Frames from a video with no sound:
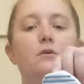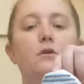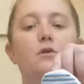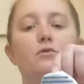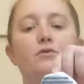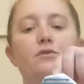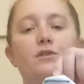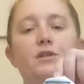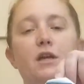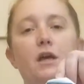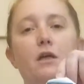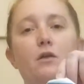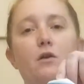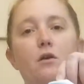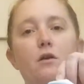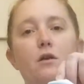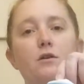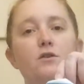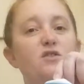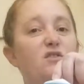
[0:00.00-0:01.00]
close
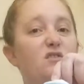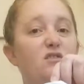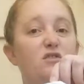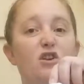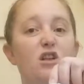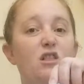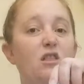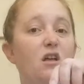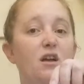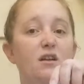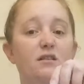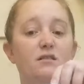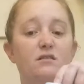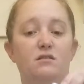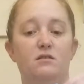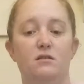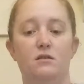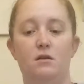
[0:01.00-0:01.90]
together and just straight lines.